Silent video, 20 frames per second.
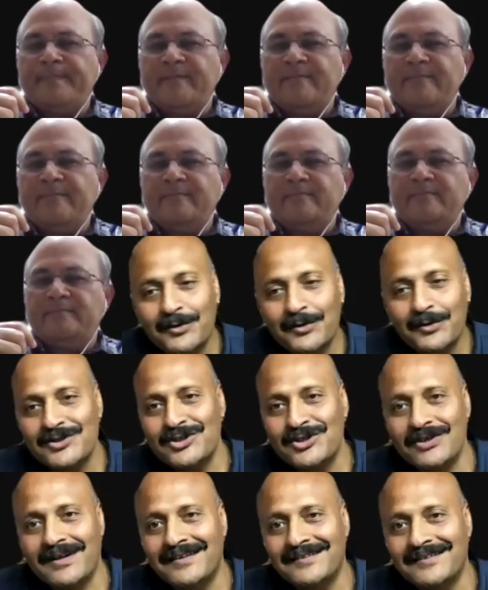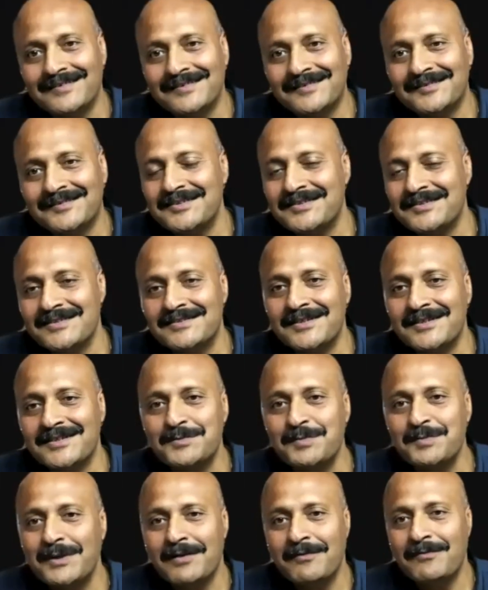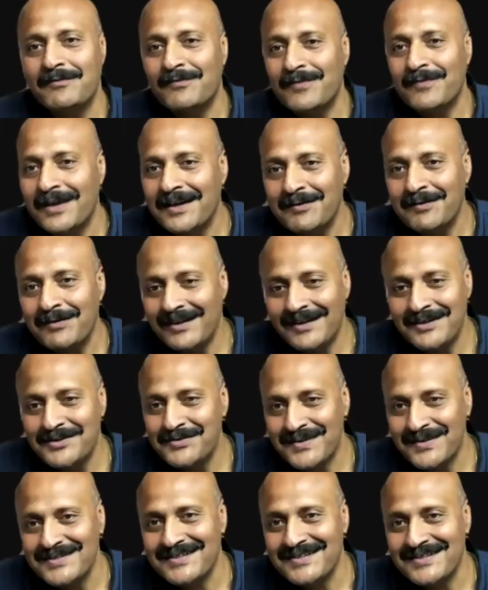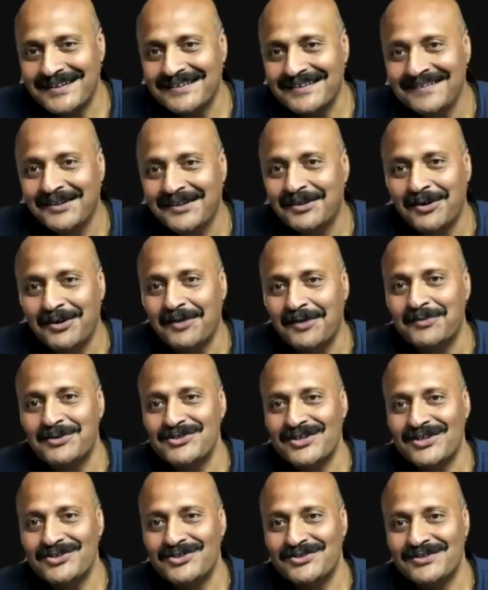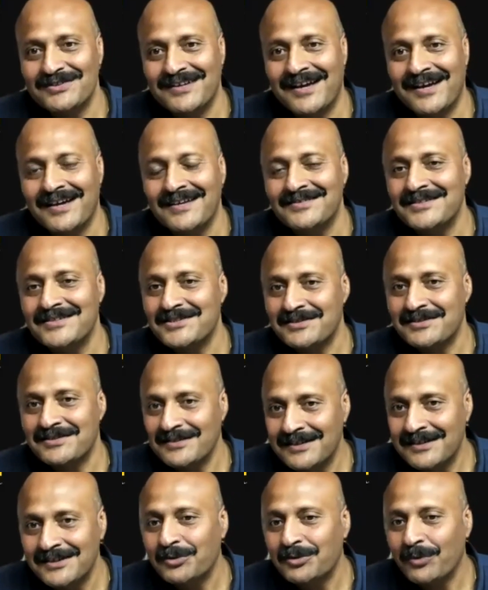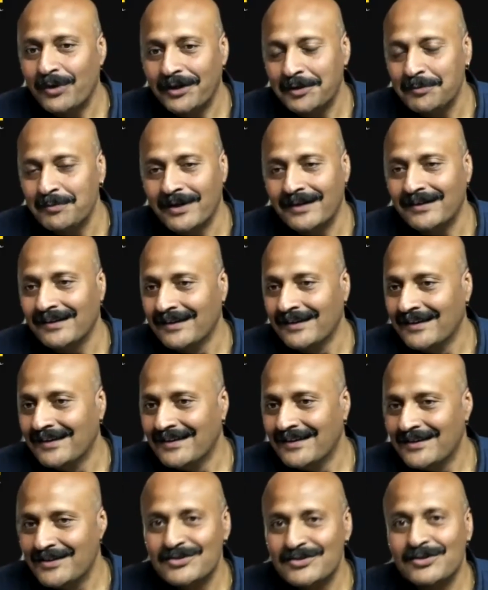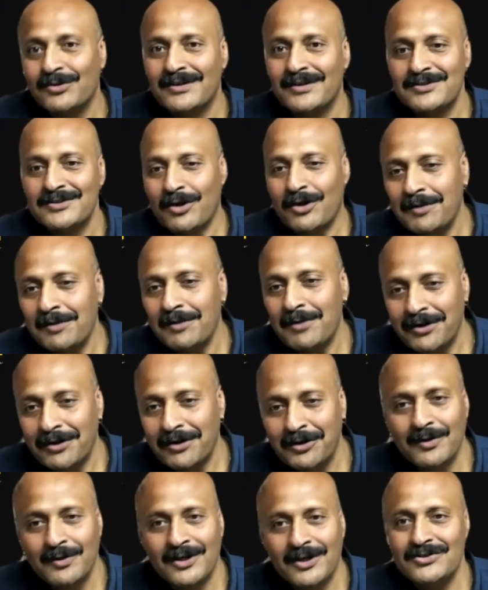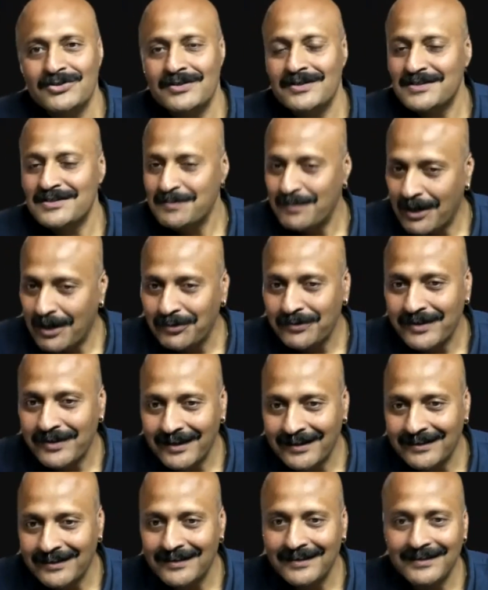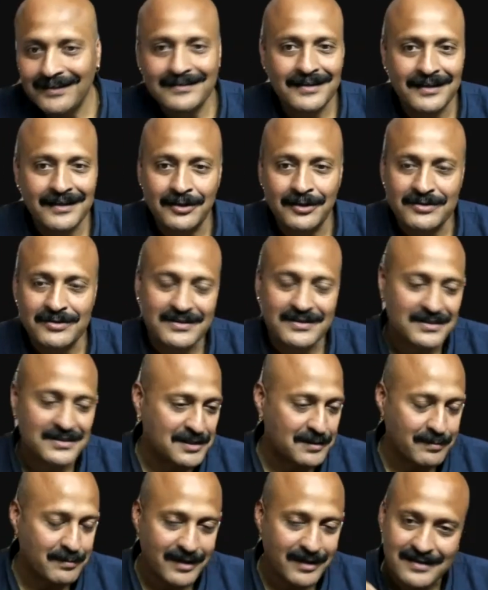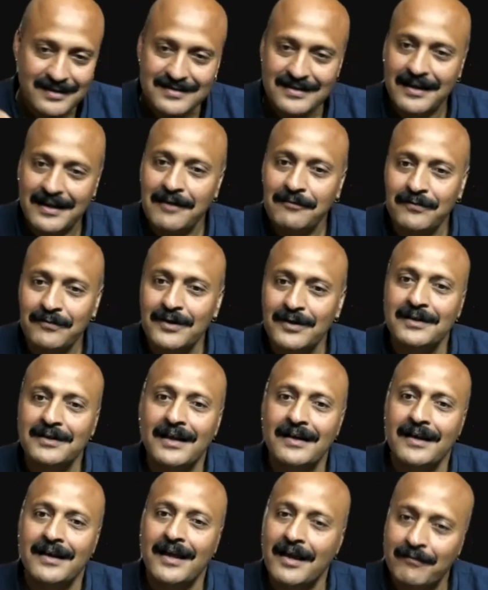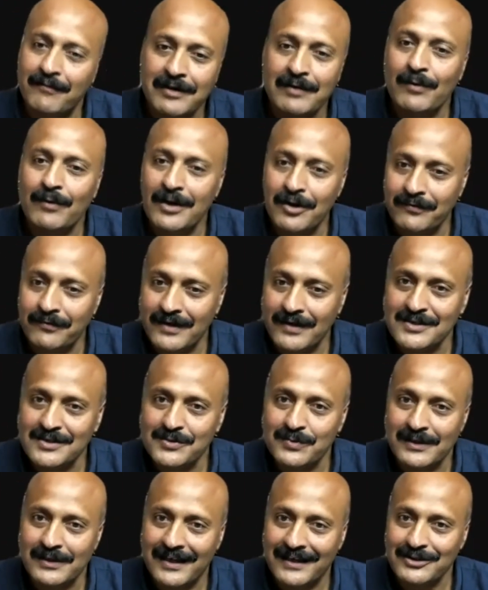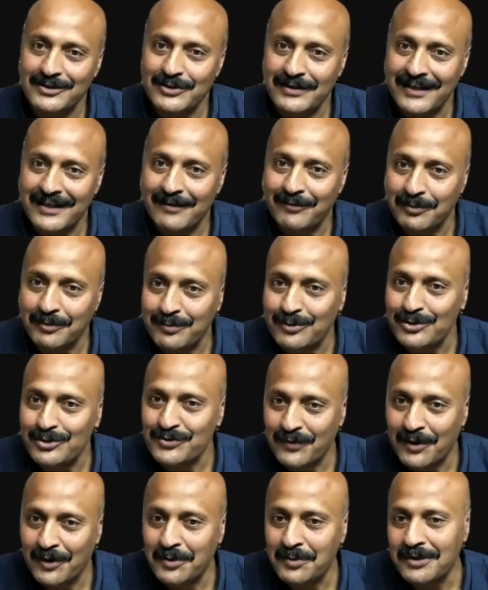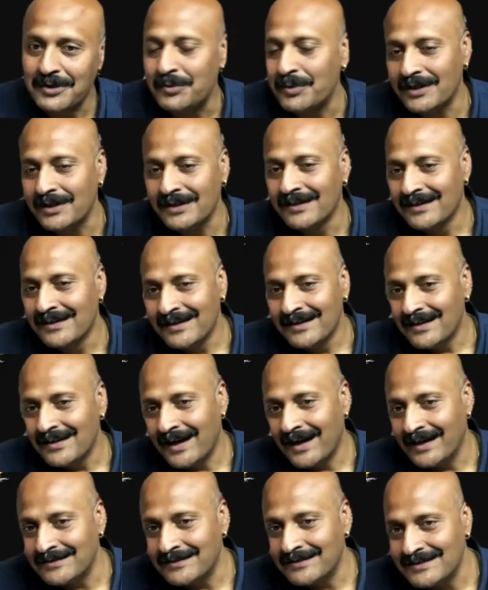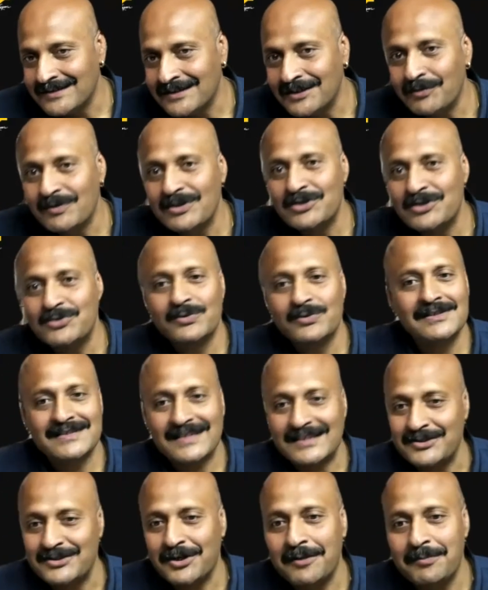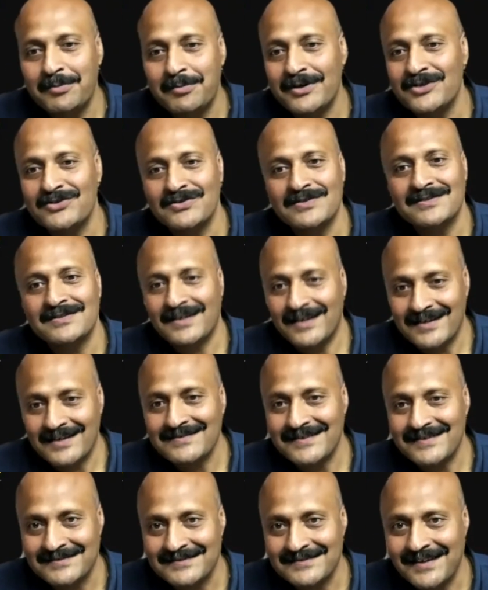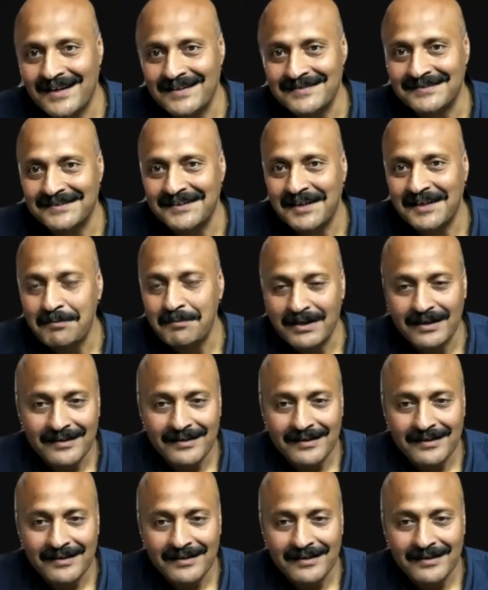Thank you, Rishi. This has just been a very, very interesting conversation. I just learned quite a bit. So it's all about innovation. It's about creating an ecosystem, and it's an effort that every one of us will actually have to push forward with, either as individuals, as corporations, and as the government.